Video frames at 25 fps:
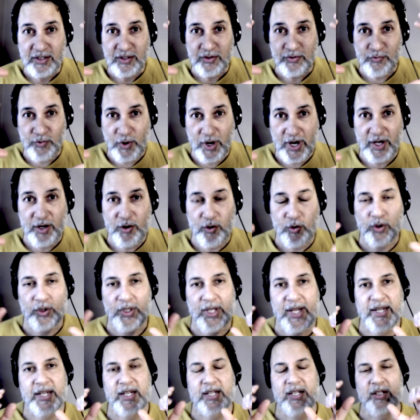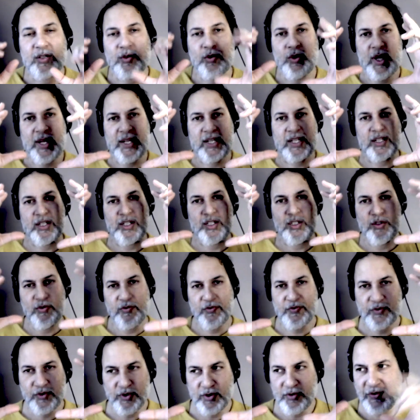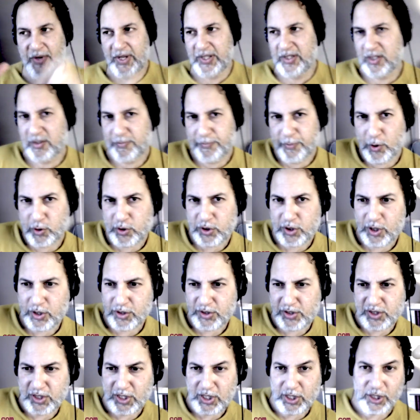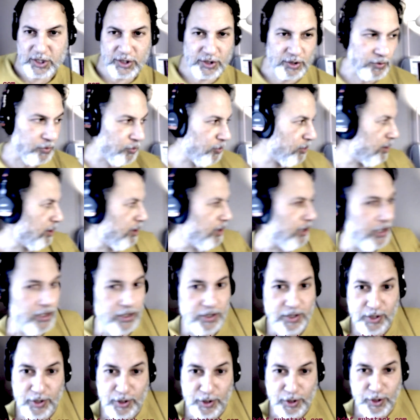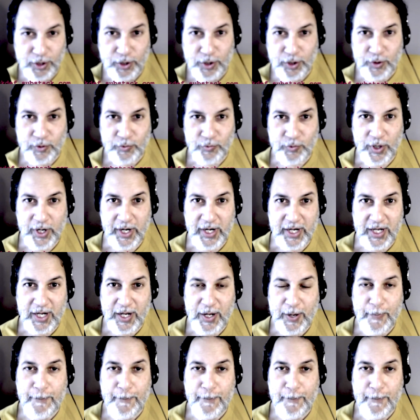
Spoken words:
right? Or like you've had this postcard sitting on your wall, right?